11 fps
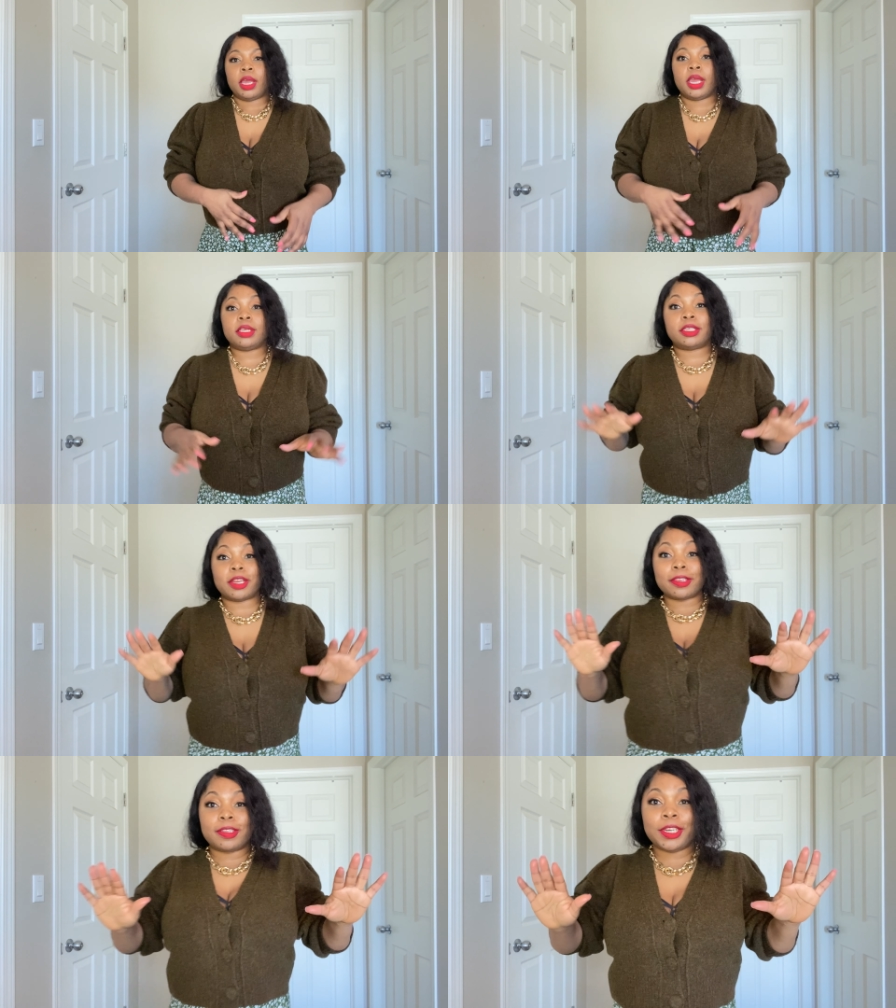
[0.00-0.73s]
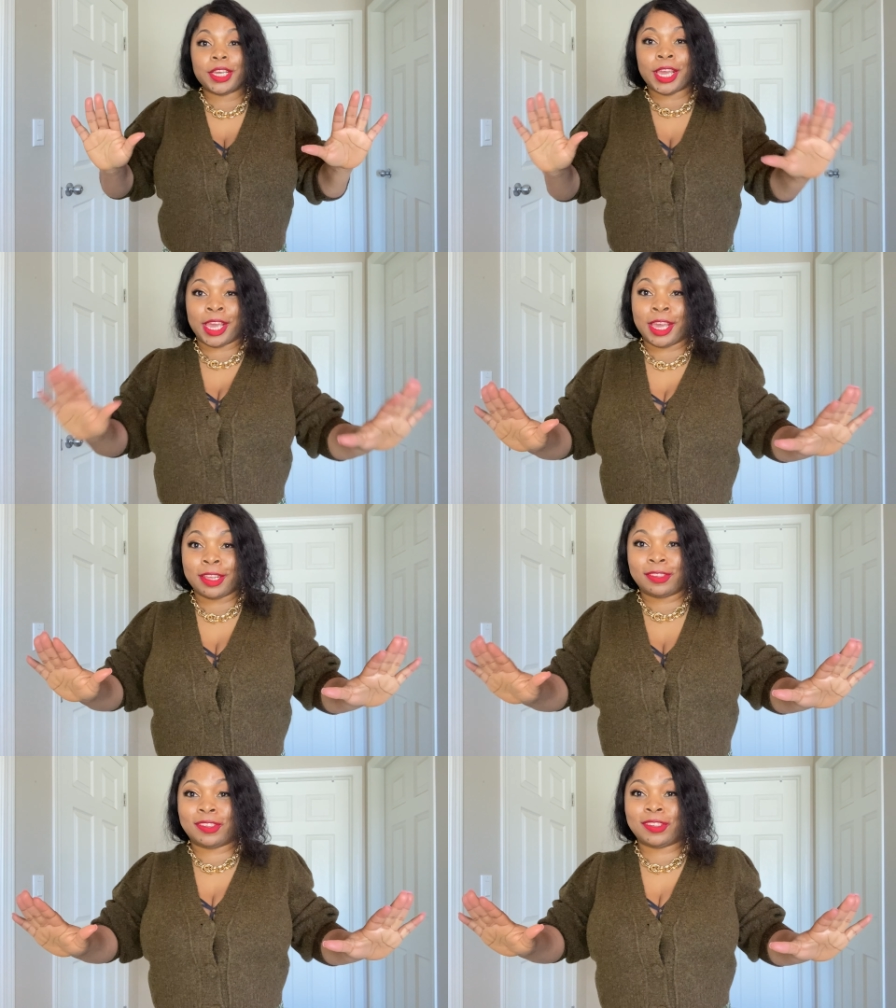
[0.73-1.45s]
It doesn't
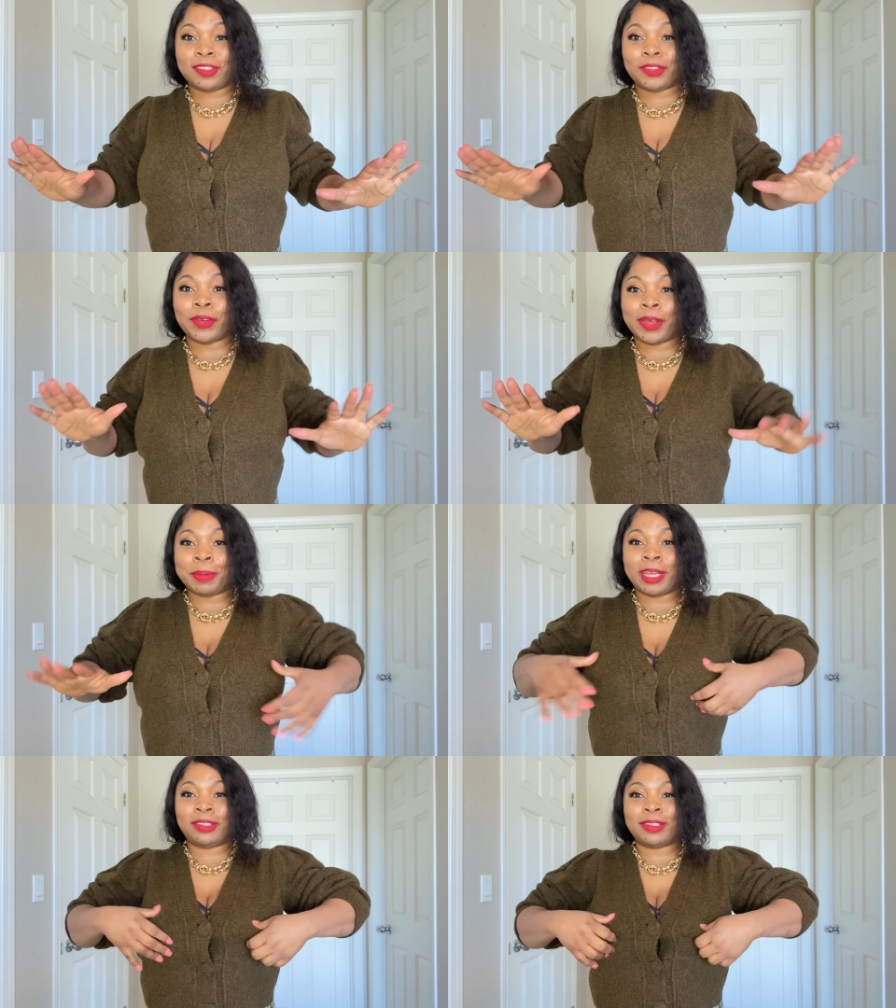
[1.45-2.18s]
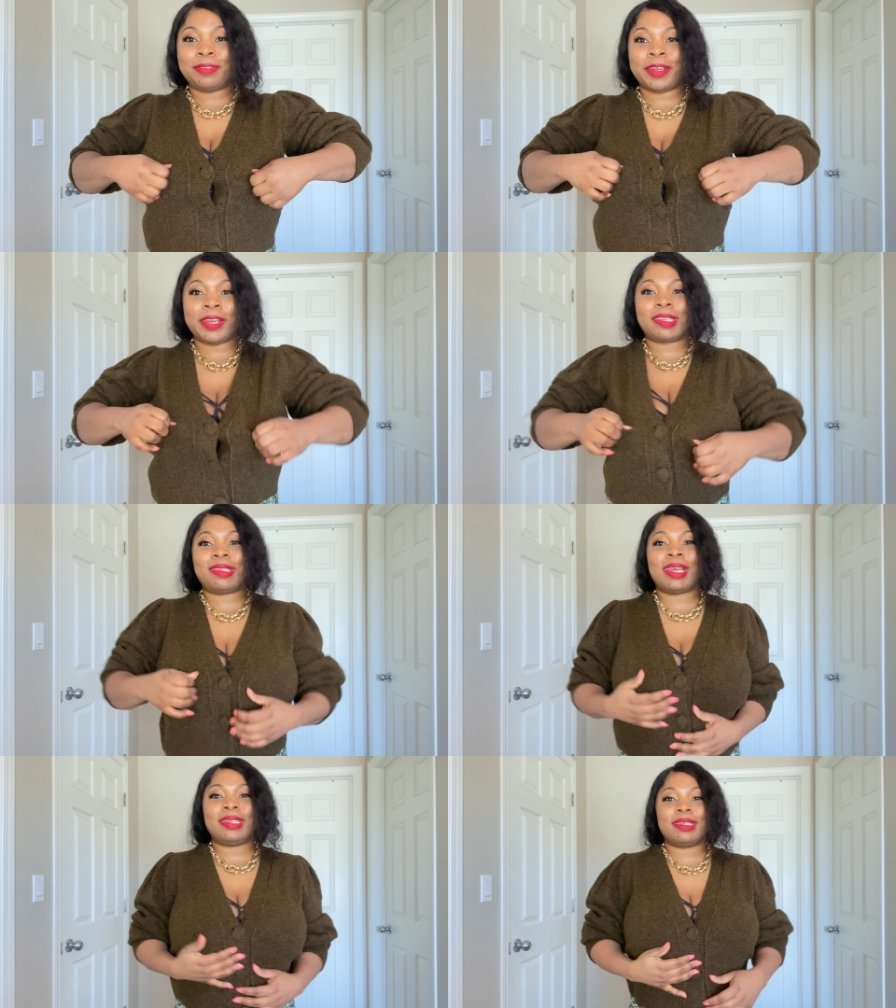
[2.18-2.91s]
itch, so I'm actually very
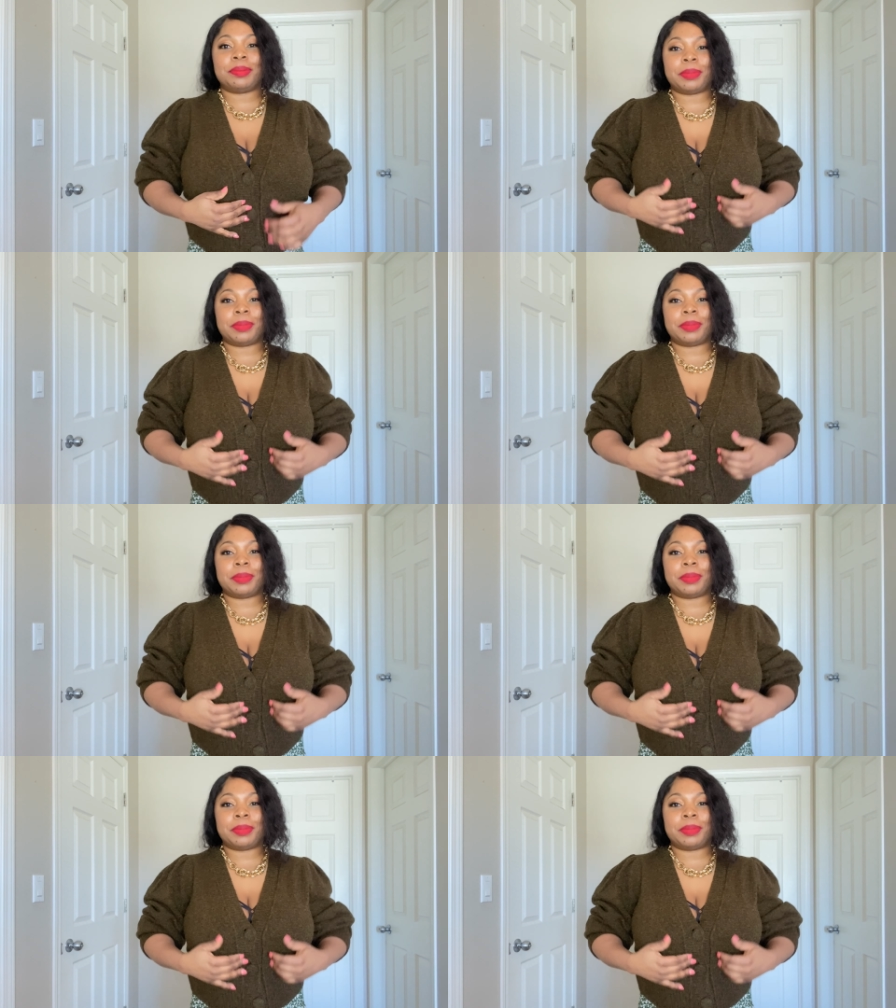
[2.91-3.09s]
excited